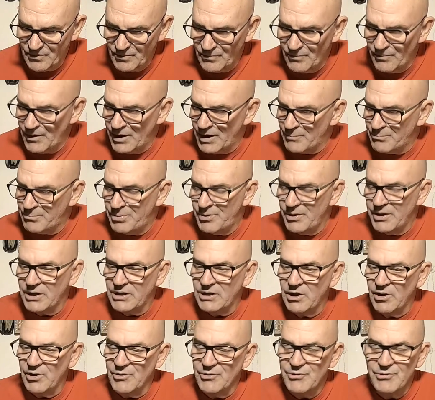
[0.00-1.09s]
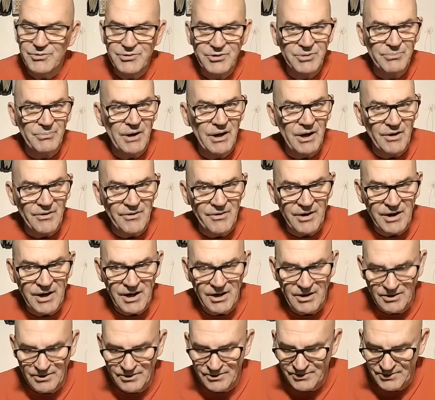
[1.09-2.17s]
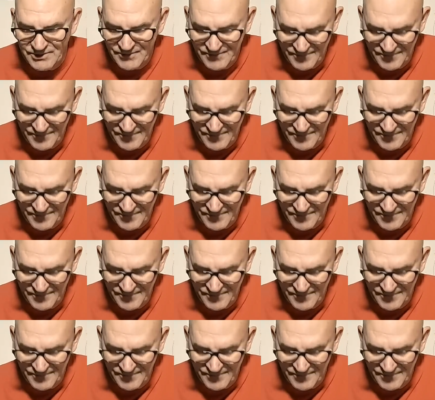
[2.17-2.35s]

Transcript: weighing pretty close to my other arrows.